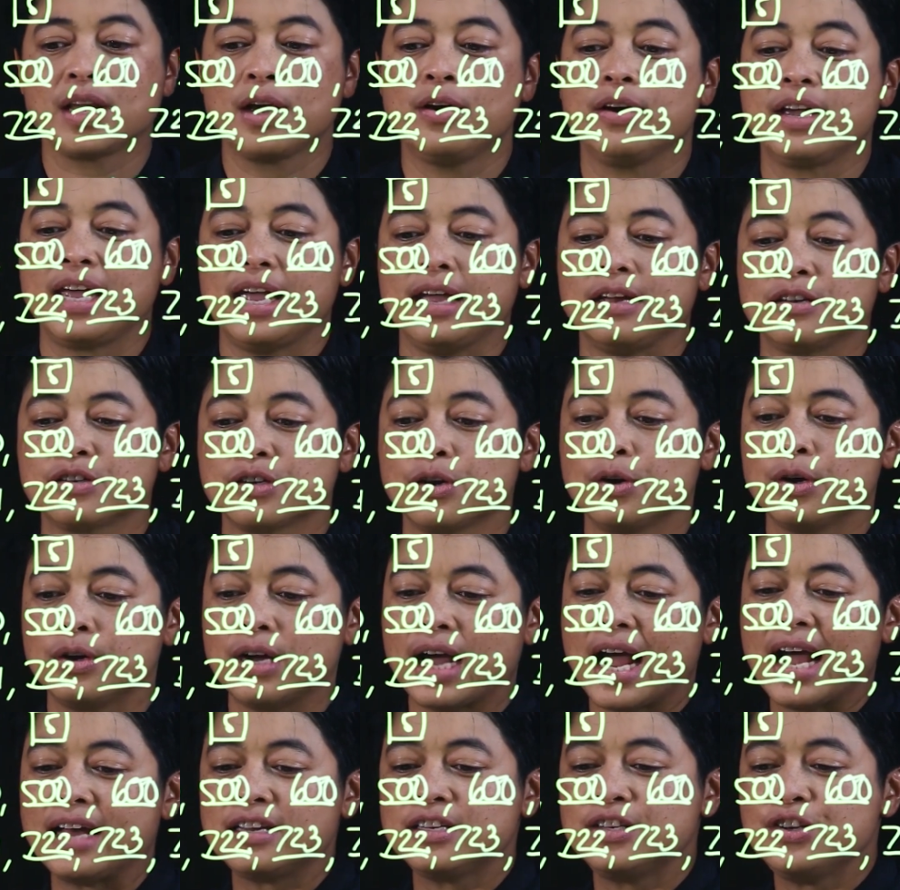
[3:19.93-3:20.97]
Okay,
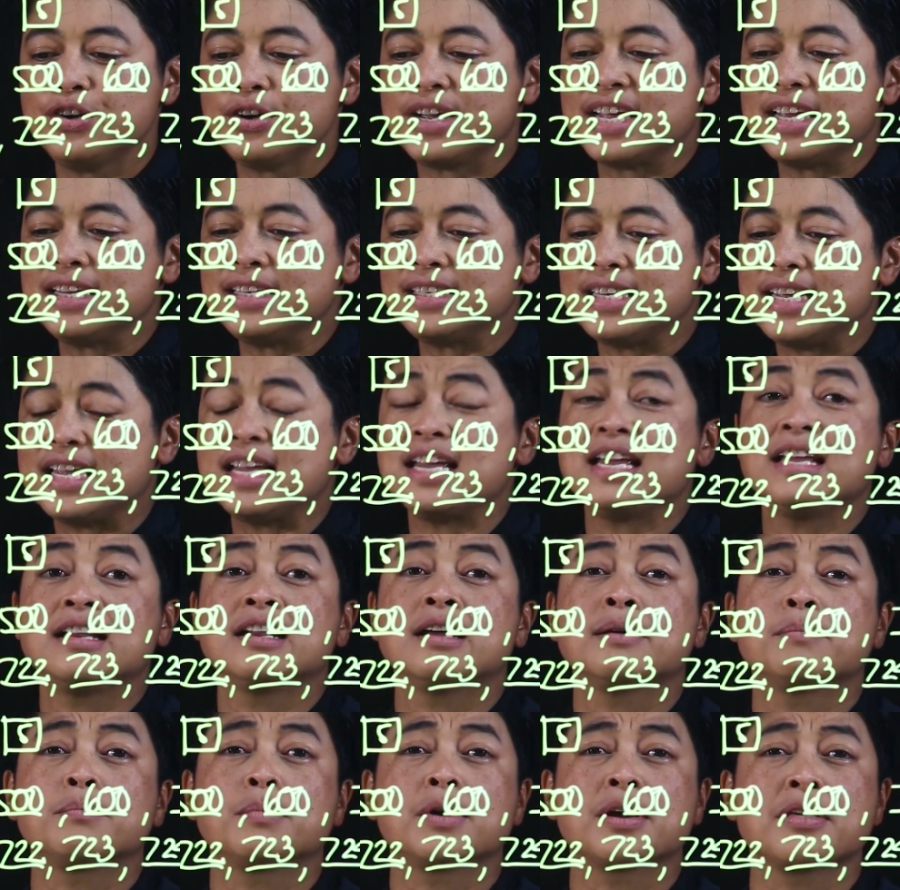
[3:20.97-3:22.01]
so as you can see
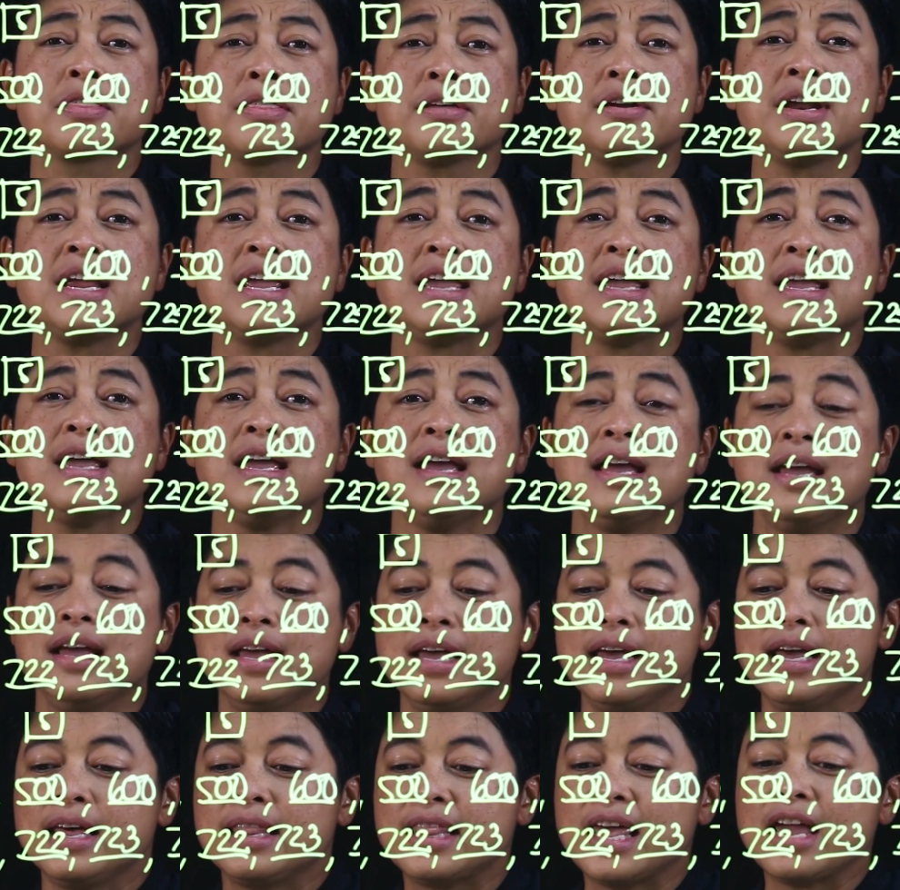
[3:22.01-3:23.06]
in number 3,
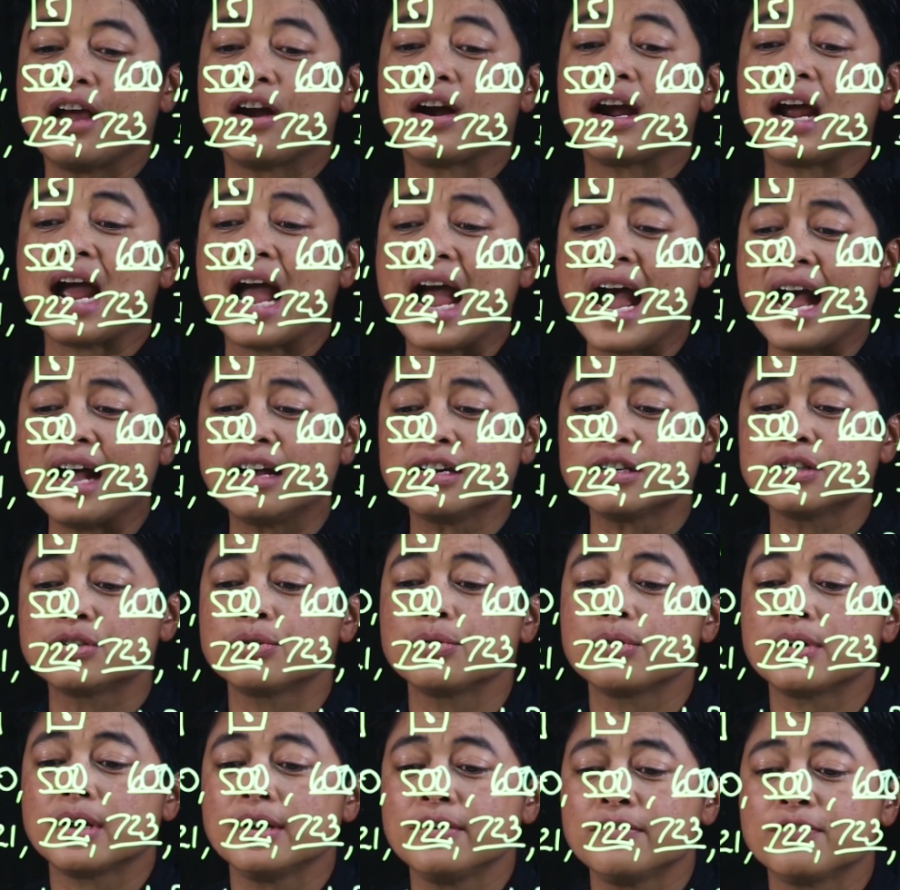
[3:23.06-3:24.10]
they are asked
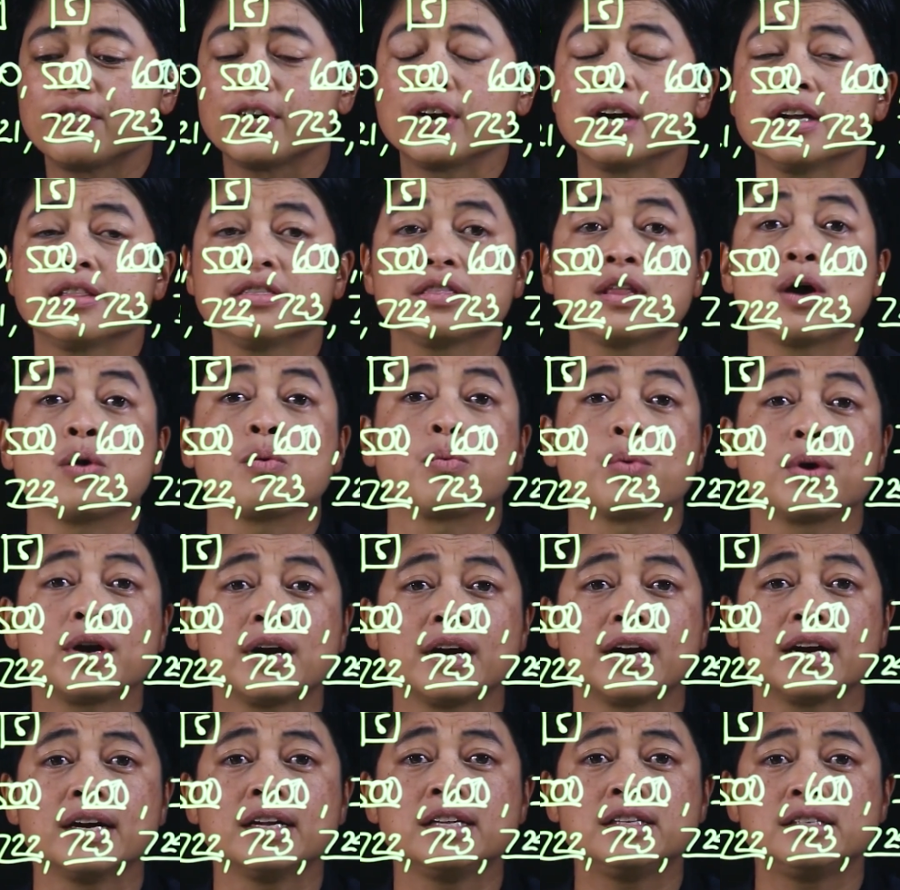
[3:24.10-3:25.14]
to convert the
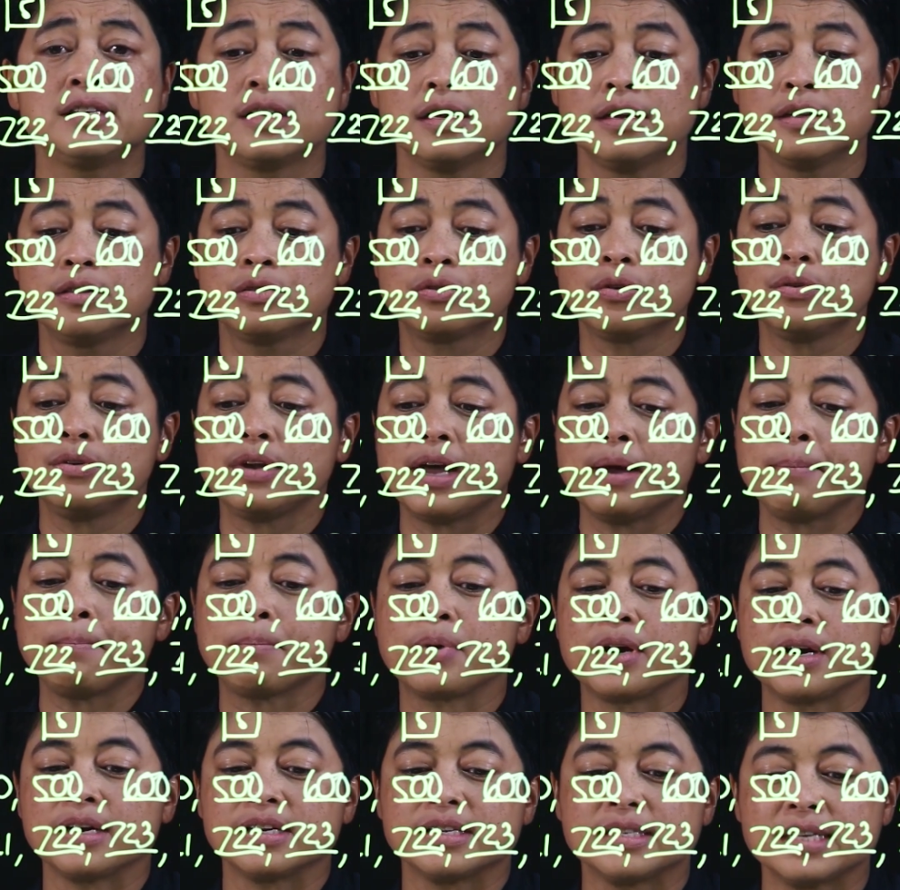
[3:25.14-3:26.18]
words to
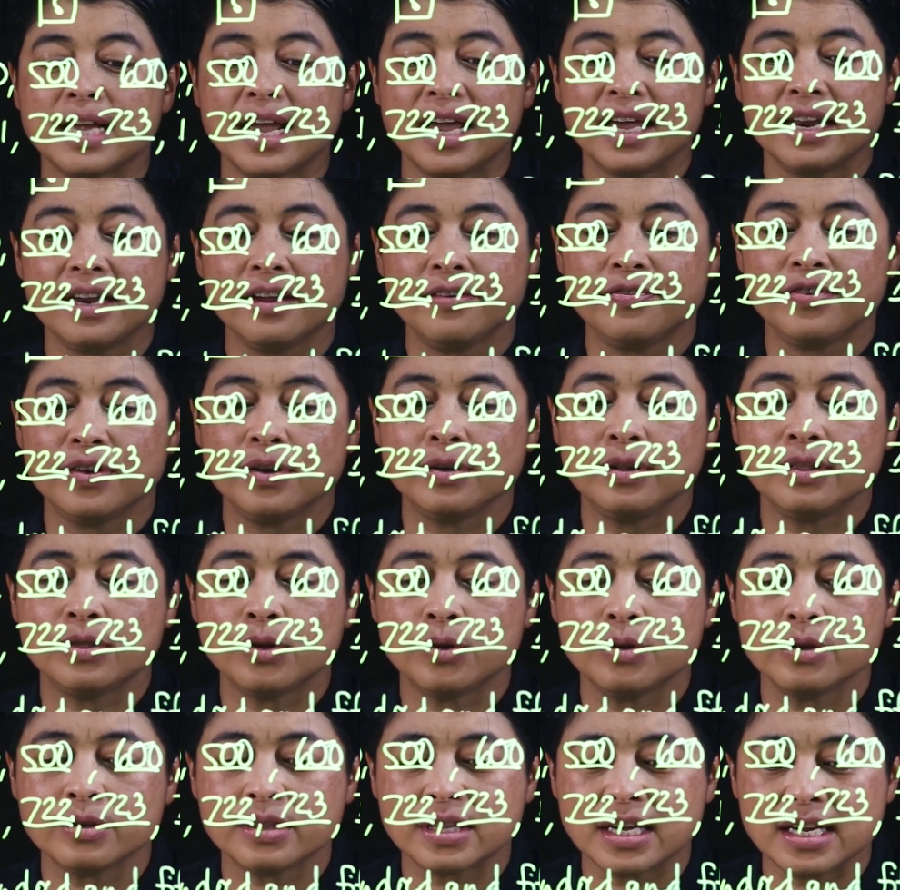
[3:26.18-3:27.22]
numbers. And if you'll
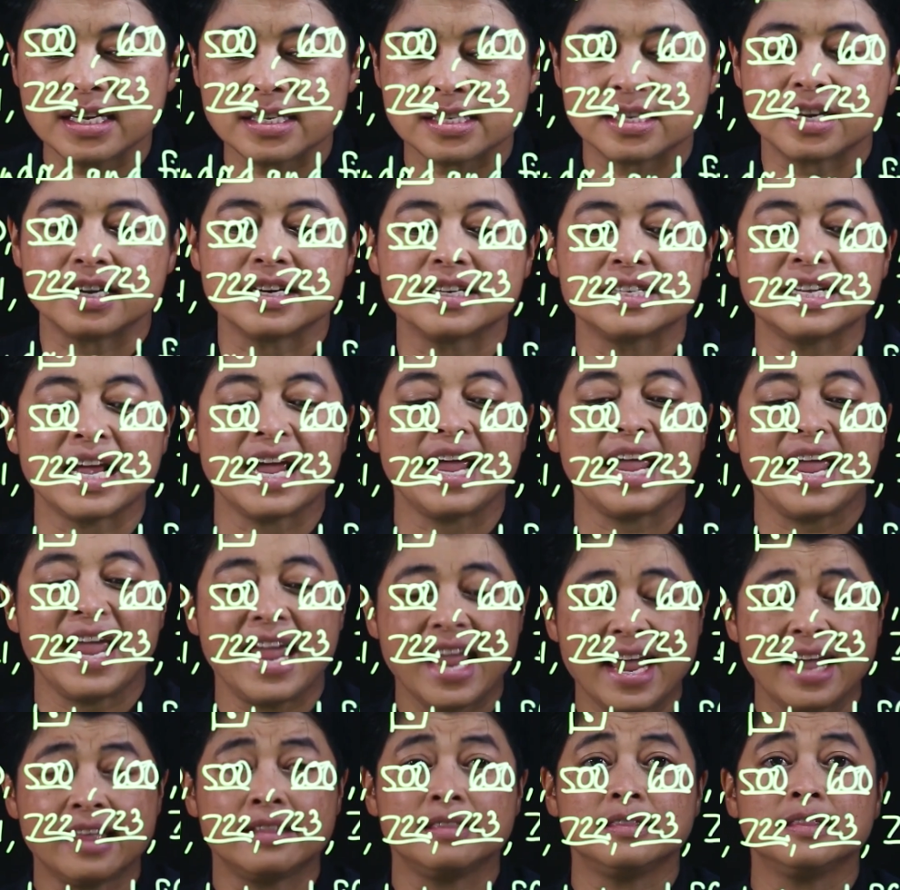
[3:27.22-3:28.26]
notice, there's an
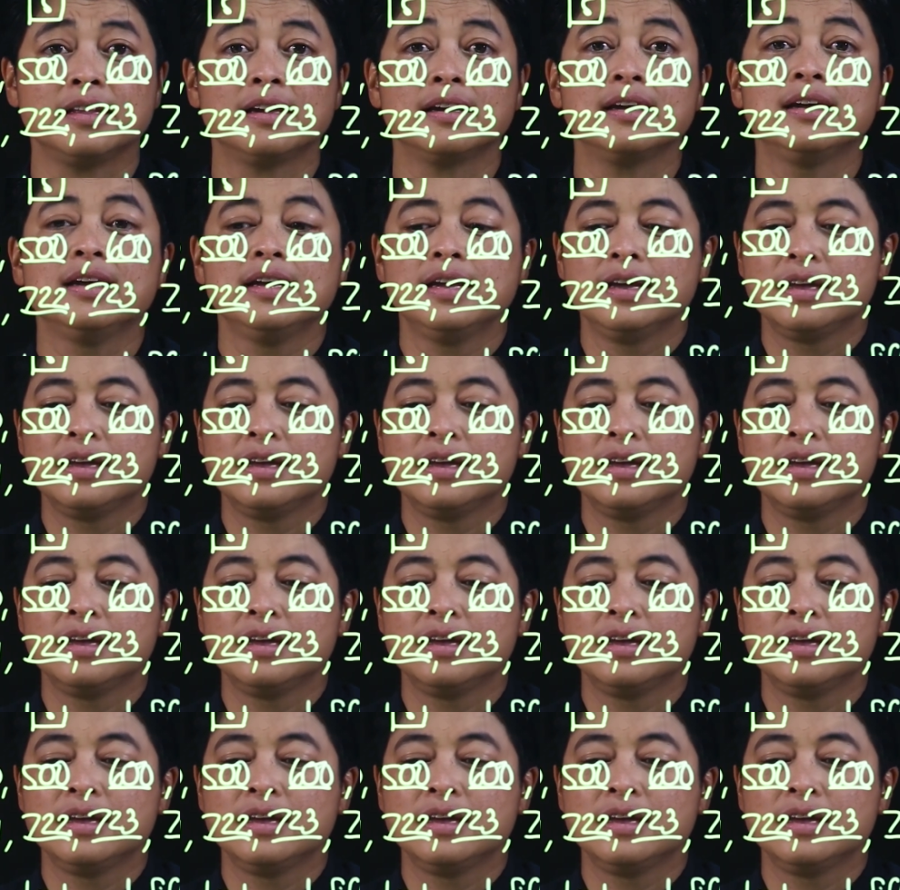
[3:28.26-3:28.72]
and.